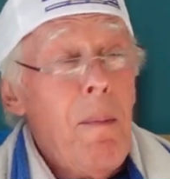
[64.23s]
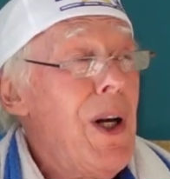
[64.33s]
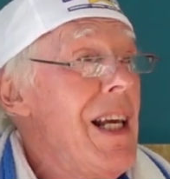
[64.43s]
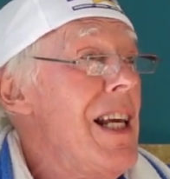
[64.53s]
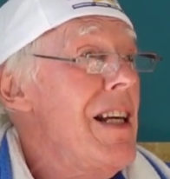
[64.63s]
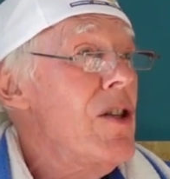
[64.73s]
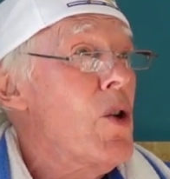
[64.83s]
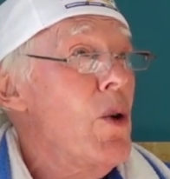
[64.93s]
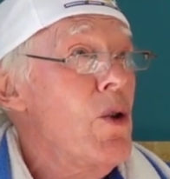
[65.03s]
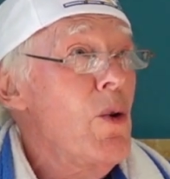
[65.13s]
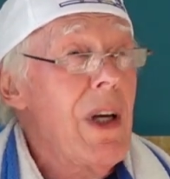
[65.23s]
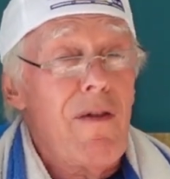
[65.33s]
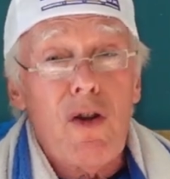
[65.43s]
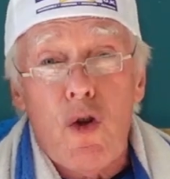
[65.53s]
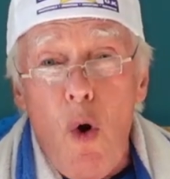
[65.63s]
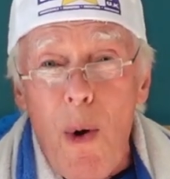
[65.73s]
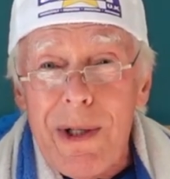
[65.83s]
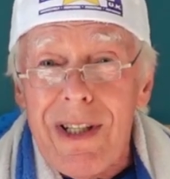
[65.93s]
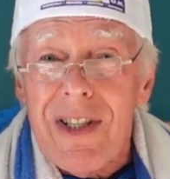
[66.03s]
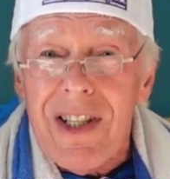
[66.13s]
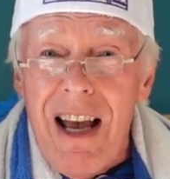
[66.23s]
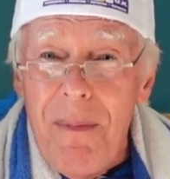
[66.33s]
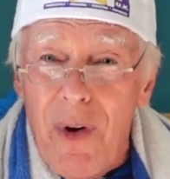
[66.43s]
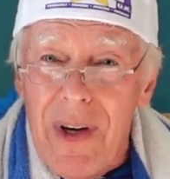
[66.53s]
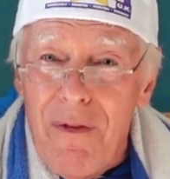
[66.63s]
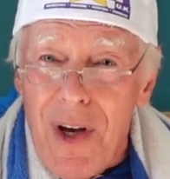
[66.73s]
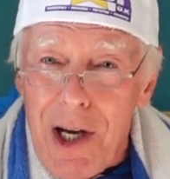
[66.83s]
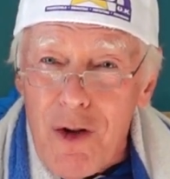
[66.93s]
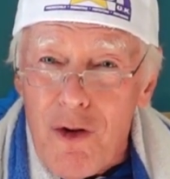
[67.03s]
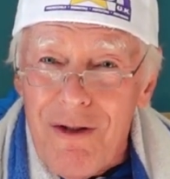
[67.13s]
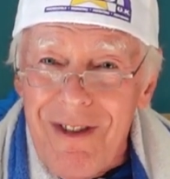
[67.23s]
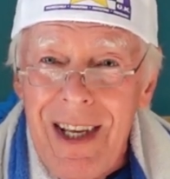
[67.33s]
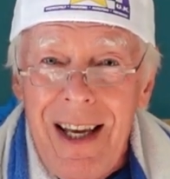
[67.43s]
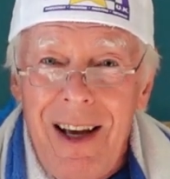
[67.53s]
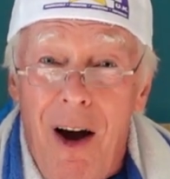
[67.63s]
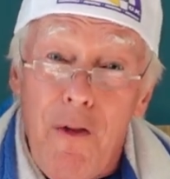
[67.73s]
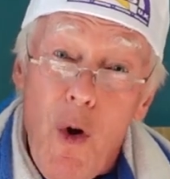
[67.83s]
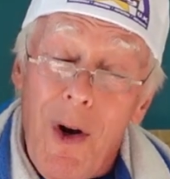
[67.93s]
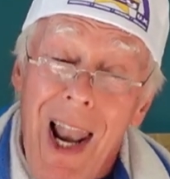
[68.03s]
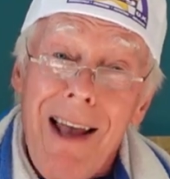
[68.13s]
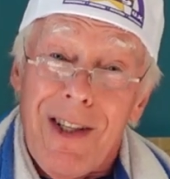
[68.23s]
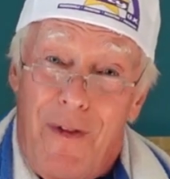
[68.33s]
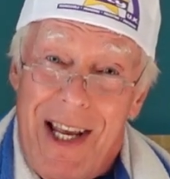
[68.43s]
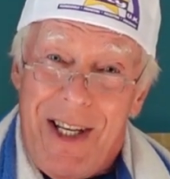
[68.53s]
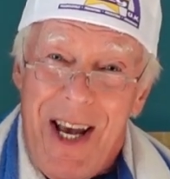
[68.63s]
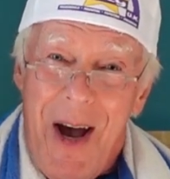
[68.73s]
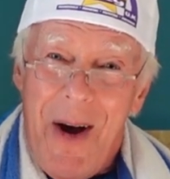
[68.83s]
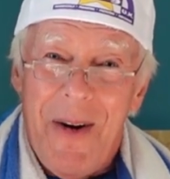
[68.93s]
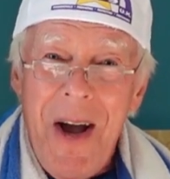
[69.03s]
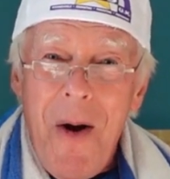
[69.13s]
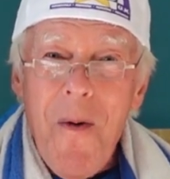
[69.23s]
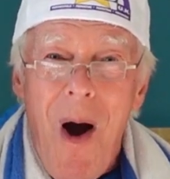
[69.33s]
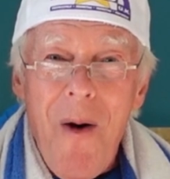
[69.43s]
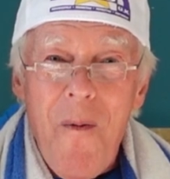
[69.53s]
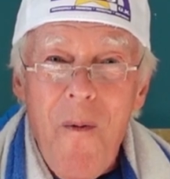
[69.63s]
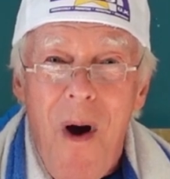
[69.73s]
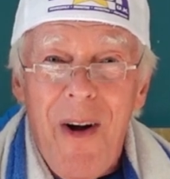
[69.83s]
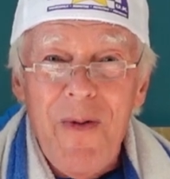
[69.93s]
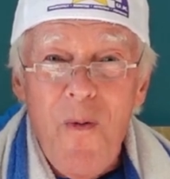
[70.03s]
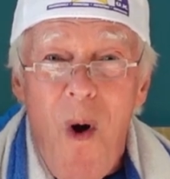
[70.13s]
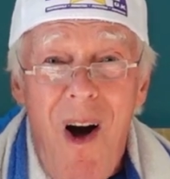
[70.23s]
please could you give a shorter summary version of your last video, 111?